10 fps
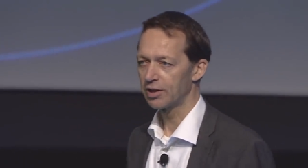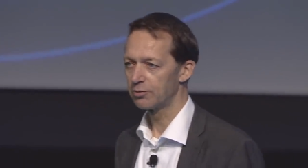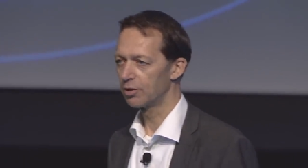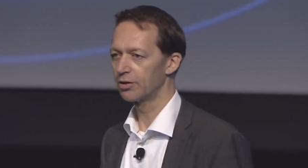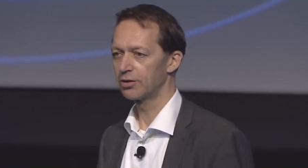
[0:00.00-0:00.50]
and
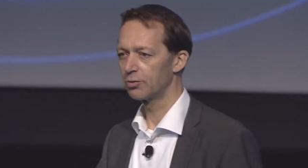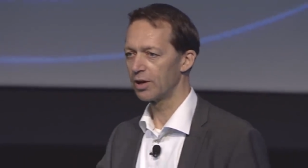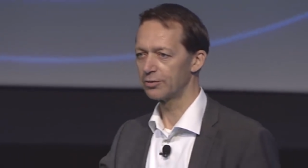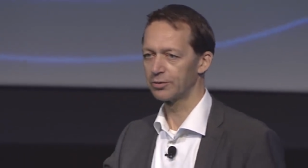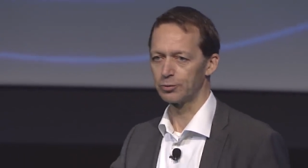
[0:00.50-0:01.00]
rather than
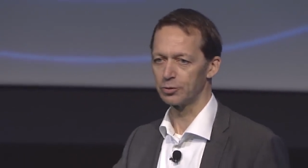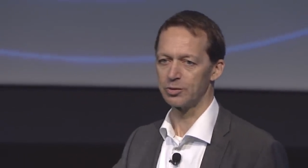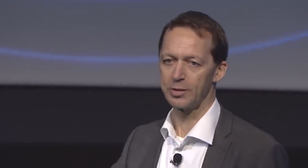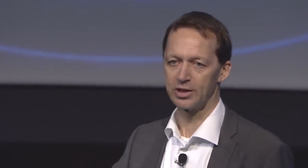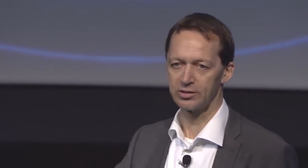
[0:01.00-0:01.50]
wait for 40
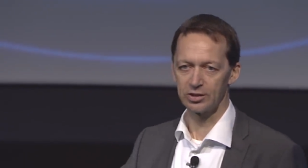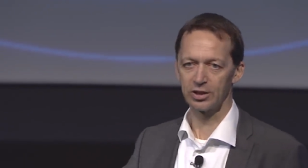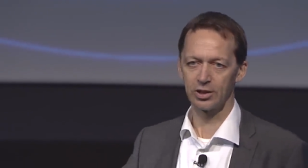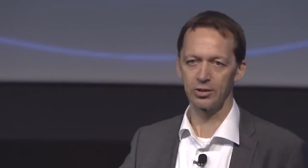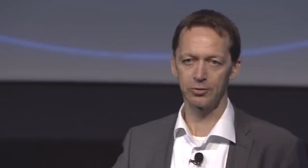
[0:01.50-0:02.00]
minutes in the
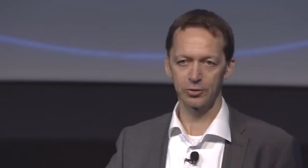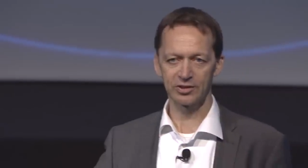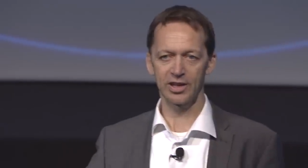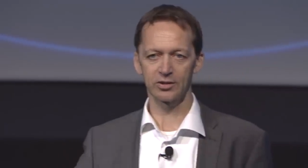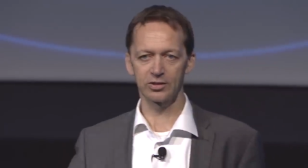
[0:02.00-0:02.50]
queue for a
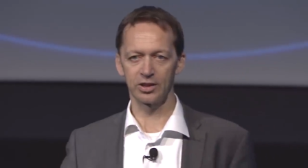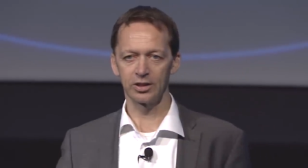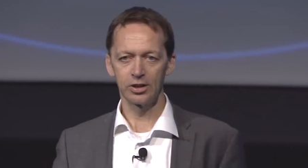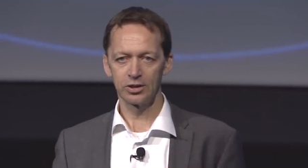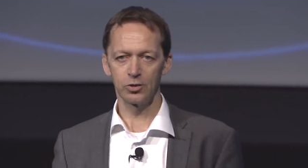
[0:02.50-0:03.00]
taxi,
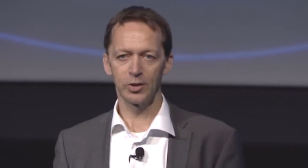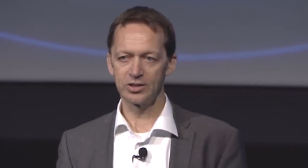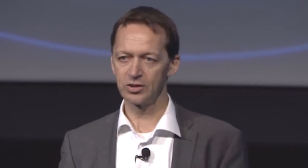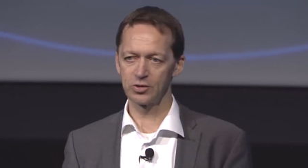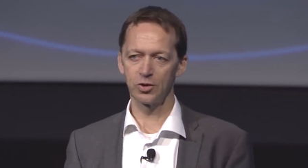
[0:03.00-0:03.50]
you
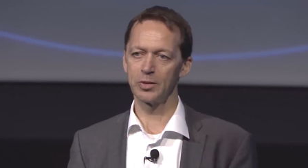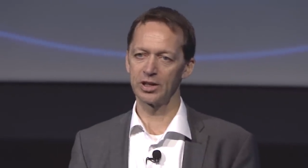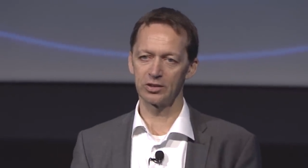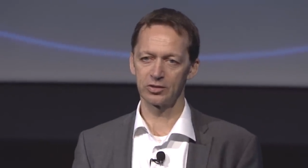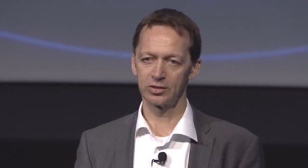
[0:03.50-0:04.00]
waited 2
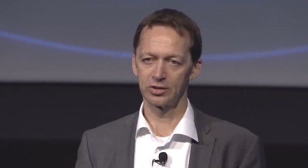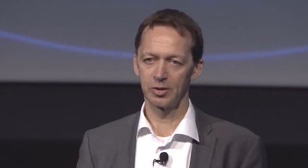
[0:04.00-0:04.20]
minutes